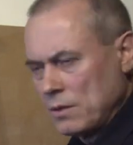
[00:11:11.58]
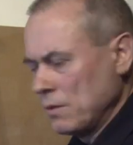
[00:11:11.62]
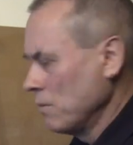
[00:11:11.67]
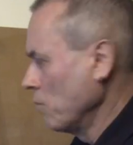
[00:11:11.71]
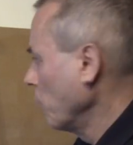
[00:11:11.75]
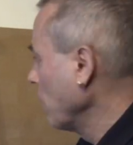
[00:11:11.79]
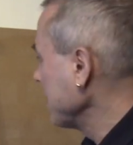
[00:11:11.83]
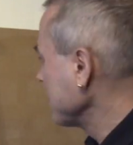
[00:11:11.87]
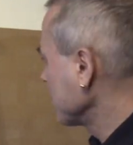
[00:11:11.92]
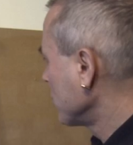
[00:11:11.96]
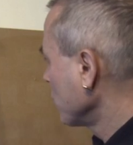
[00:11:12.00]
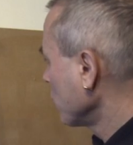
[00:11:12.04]

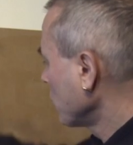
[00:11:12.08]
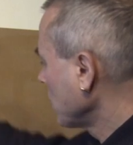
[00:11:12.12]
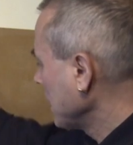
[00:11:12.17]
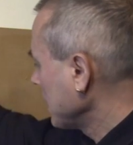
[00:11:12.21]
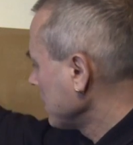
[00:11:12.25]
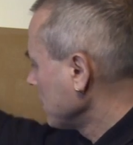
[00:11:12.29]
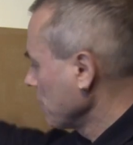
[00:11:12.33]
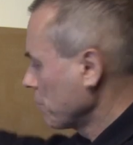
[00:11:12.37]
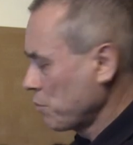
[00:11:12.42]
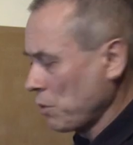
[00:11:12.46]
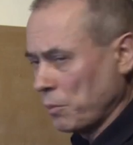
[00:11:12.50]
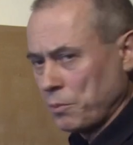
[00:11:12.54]
Once you get
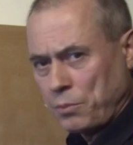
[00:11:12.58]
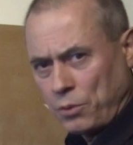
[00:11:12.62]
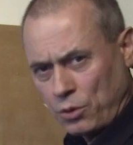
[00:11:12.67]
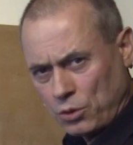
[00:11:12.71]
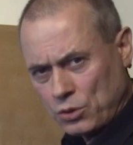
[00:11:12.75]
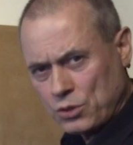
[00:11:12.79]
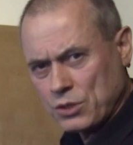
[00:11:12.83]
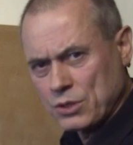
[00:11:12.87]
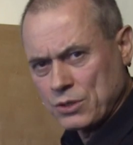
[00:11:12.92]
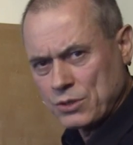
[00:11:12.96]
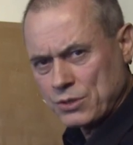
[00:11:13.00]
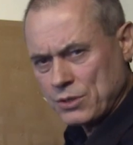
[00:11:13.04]
the
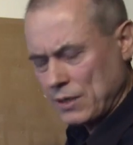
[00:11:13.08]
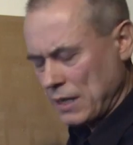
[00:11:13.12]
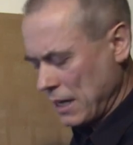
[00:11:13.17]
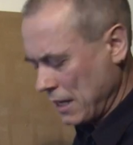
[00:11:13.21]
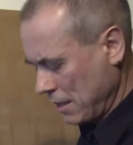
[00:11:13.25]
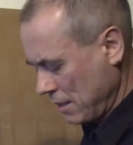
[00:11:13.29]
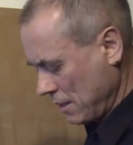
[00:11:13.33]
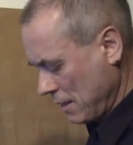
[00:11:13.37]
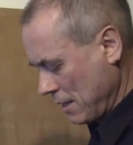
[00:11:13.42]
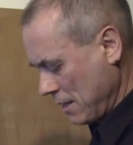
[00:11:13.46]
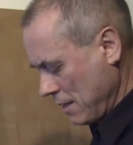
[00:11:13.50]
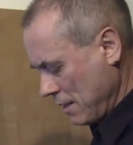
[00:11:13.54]
proportions
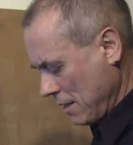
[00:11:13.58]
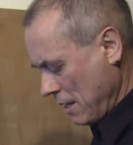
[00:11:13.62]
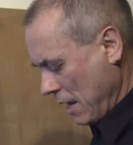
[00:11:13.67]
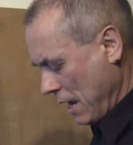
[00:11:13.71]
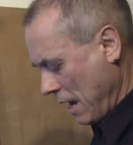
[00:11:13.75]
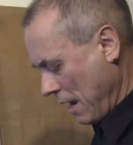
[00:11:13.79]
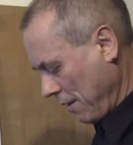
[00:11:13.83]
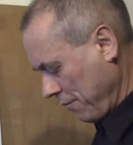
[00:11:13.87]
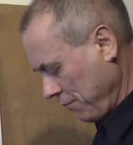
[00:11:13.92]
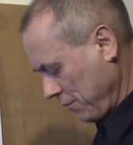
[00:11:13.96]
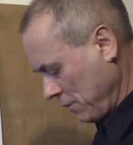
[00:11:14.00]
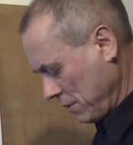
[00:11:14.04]
right,
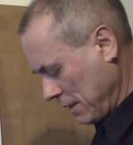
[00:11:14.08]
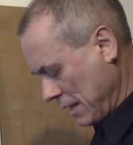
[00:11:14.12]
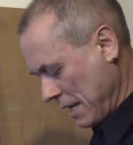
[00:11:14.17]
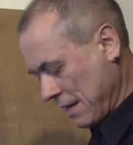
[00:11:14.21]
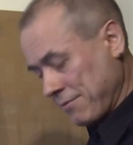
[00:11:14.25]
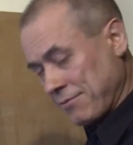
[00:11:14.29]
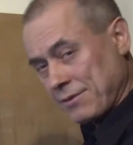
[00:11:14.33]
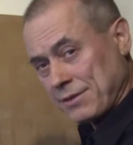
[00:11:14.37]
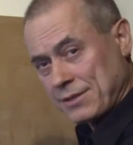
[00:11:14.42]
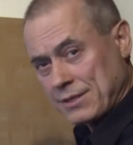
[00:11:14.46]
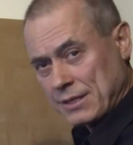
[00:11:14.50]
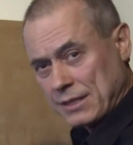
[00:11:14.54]
after
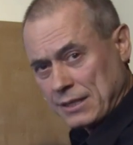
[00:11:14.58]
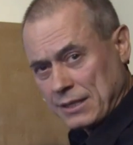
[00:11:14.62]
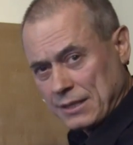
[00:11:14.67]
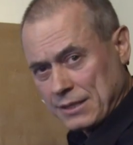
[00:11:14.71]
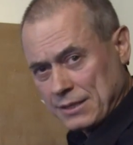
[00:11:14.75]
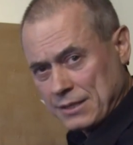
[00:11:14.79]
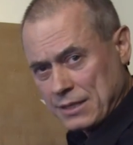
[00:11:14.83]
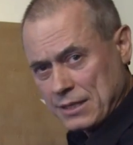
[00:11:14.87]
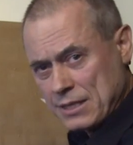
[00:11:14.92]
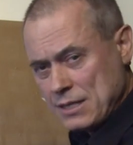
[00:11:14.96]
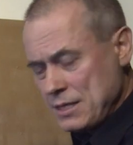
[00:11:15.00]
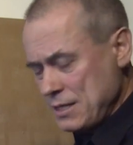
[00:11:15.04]
everything
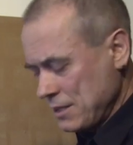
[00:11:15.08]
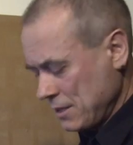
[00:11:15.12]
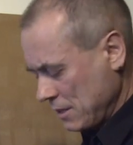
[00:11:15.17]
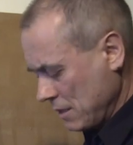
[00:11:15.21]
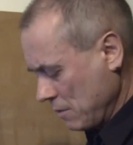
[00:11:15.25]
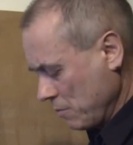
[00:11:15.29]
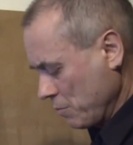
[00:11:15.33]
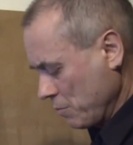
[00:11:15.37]
is easy